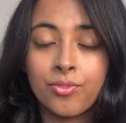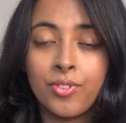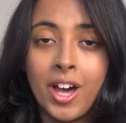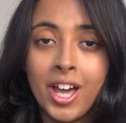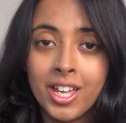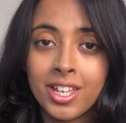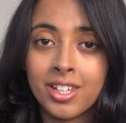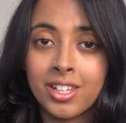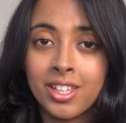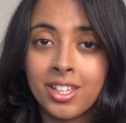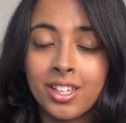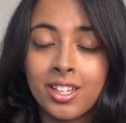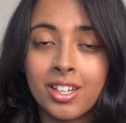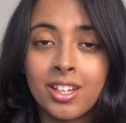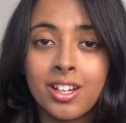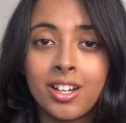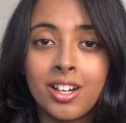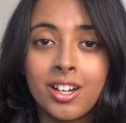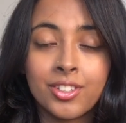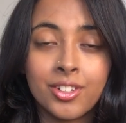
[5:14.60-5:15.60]

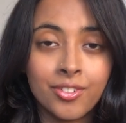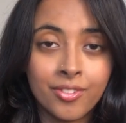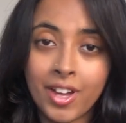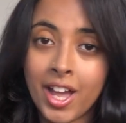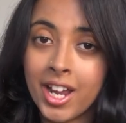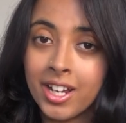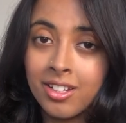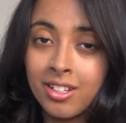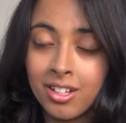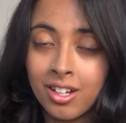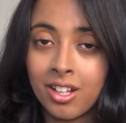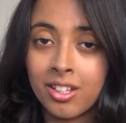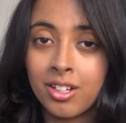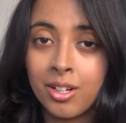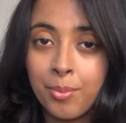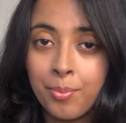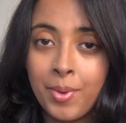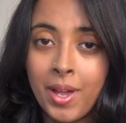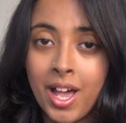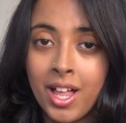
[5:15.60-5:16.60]
finding the right
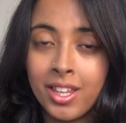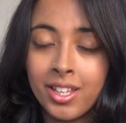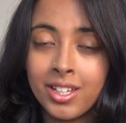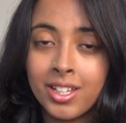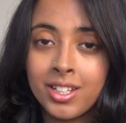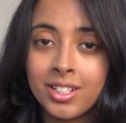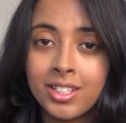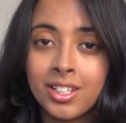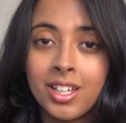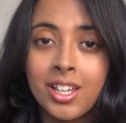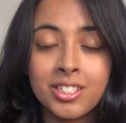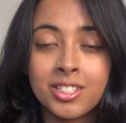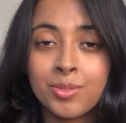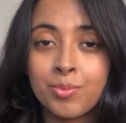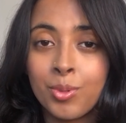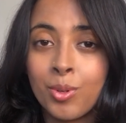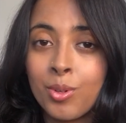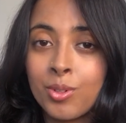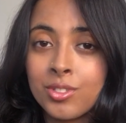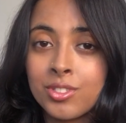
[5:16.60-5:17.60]
color palette, this
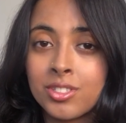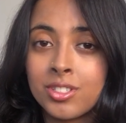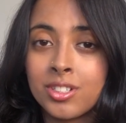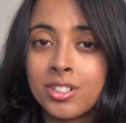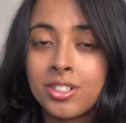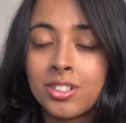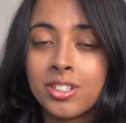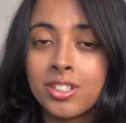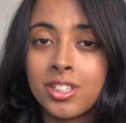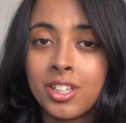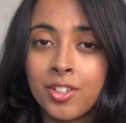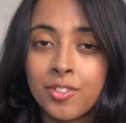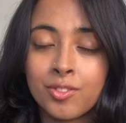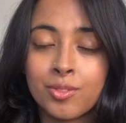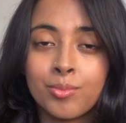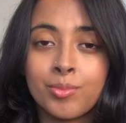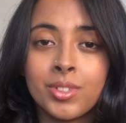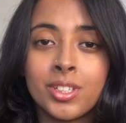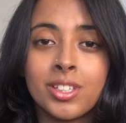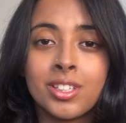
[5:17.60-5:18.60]
poster
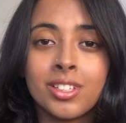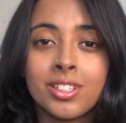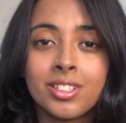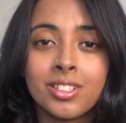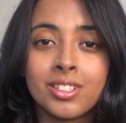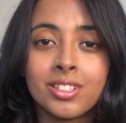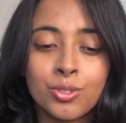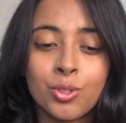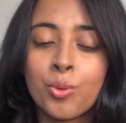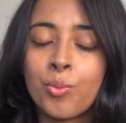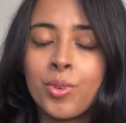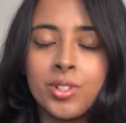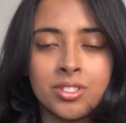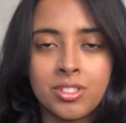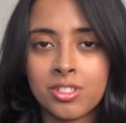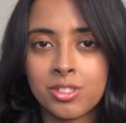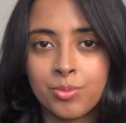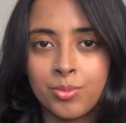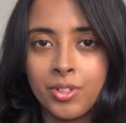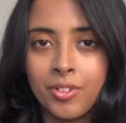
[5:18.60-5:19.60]
gives me so much
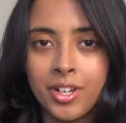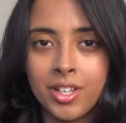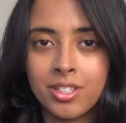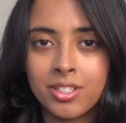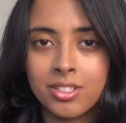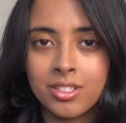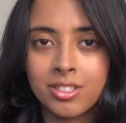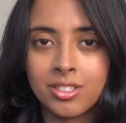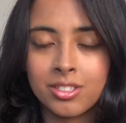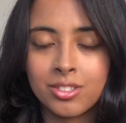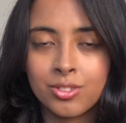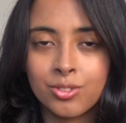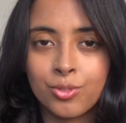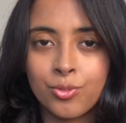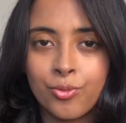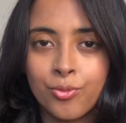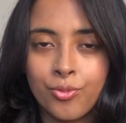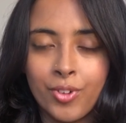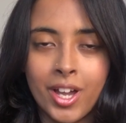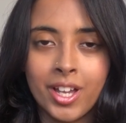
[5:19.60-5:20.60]
inspiration to
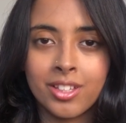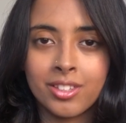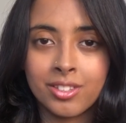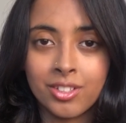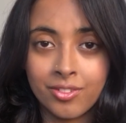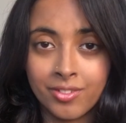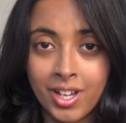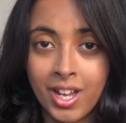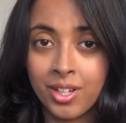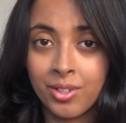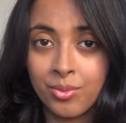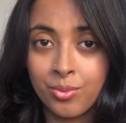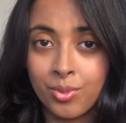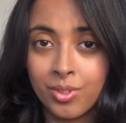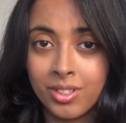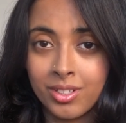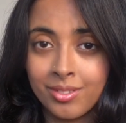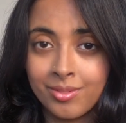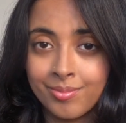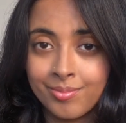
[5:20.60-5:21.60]
find the right
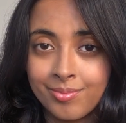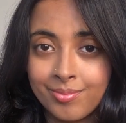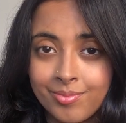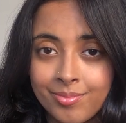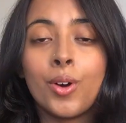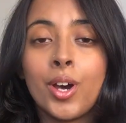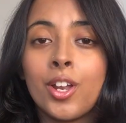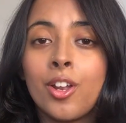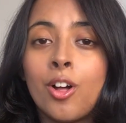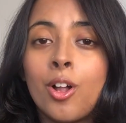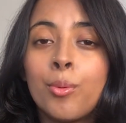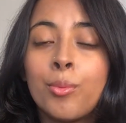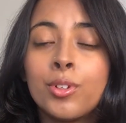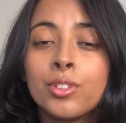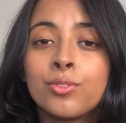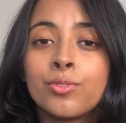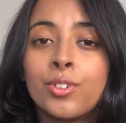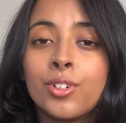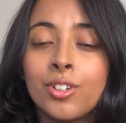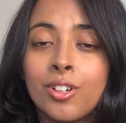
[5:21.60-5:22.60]
one. Oh, and I
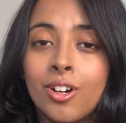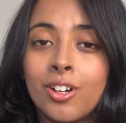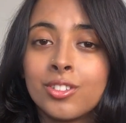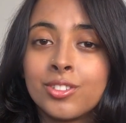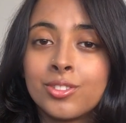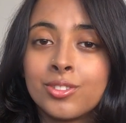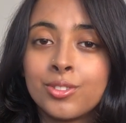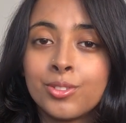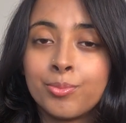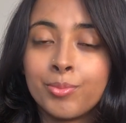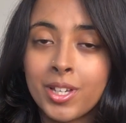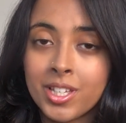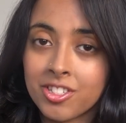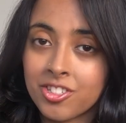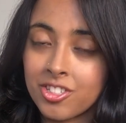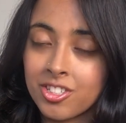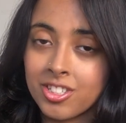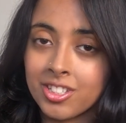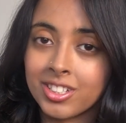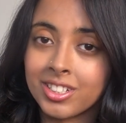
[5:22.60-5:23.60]
almost forgot to
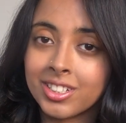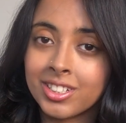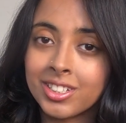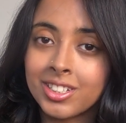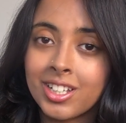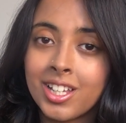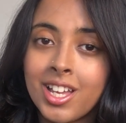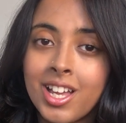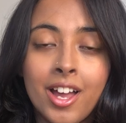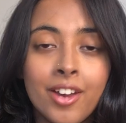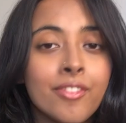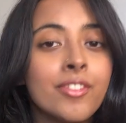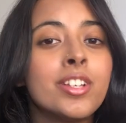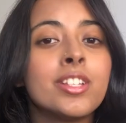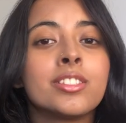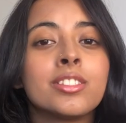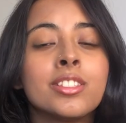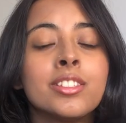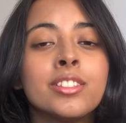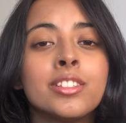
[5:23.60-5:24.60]
mention, I
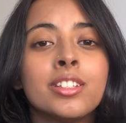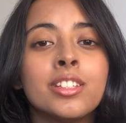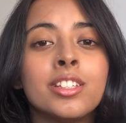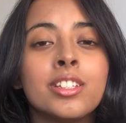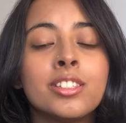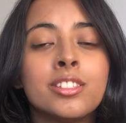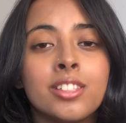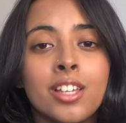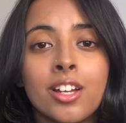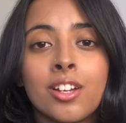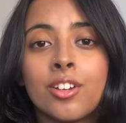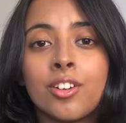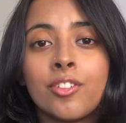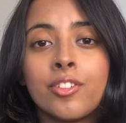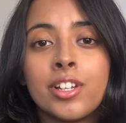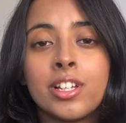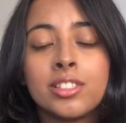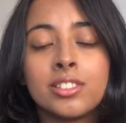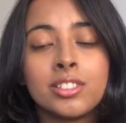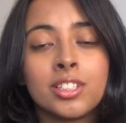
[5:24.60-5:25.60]
recently
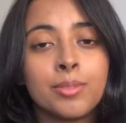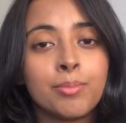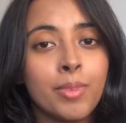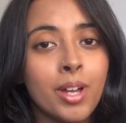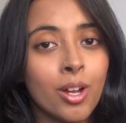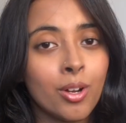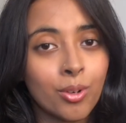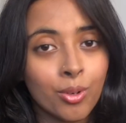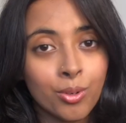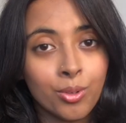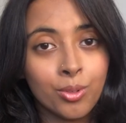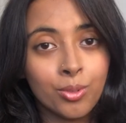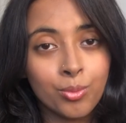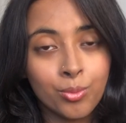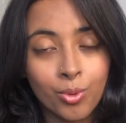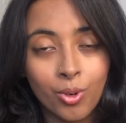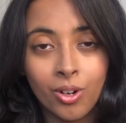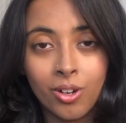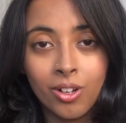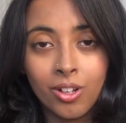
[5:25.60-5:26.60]
decorated my whole
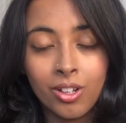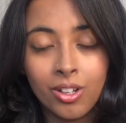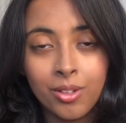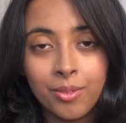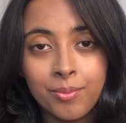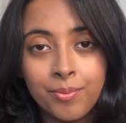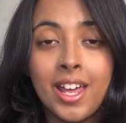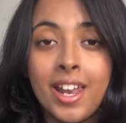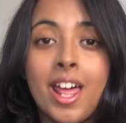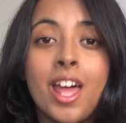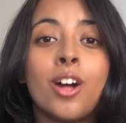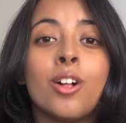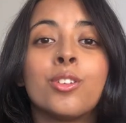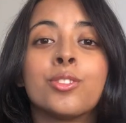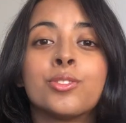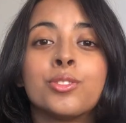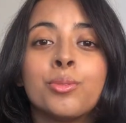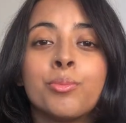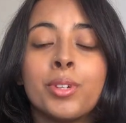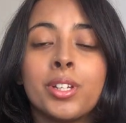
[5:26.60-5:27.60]
wall and I
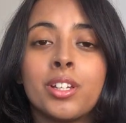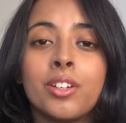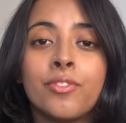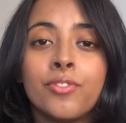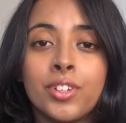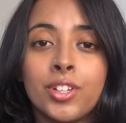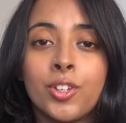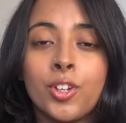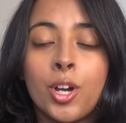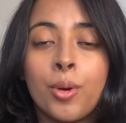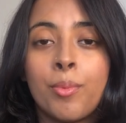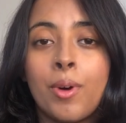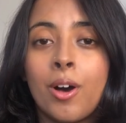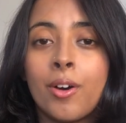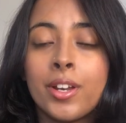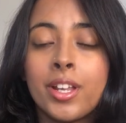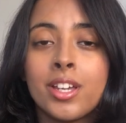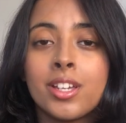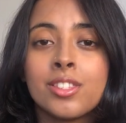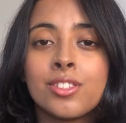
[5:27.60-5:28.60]
also made a video
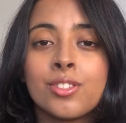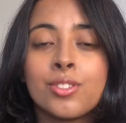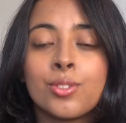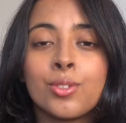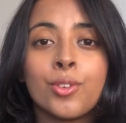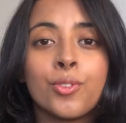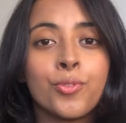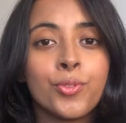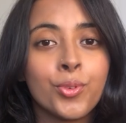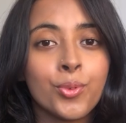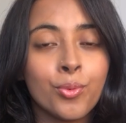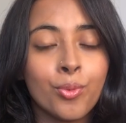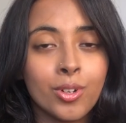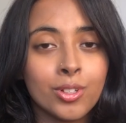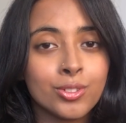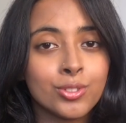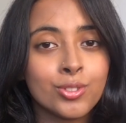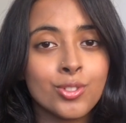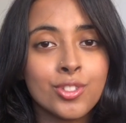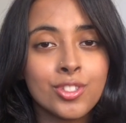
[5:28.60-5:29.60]
about it. So if you
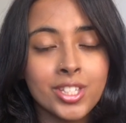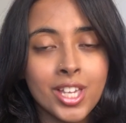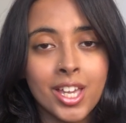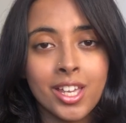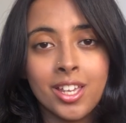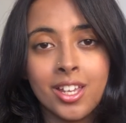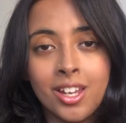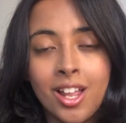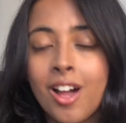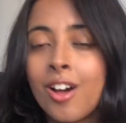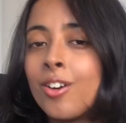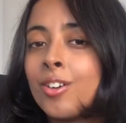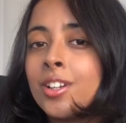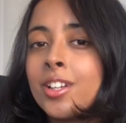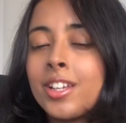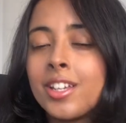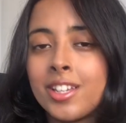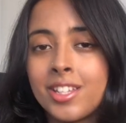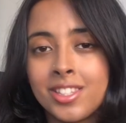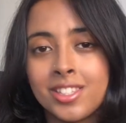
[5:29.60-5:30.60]
want to check it out,
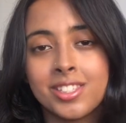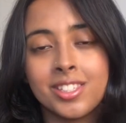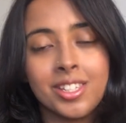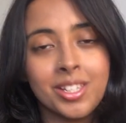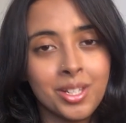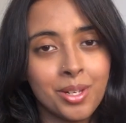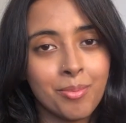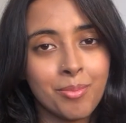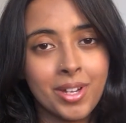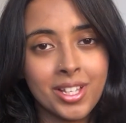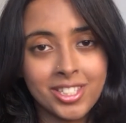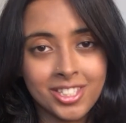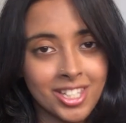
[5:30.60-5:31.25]
it's in my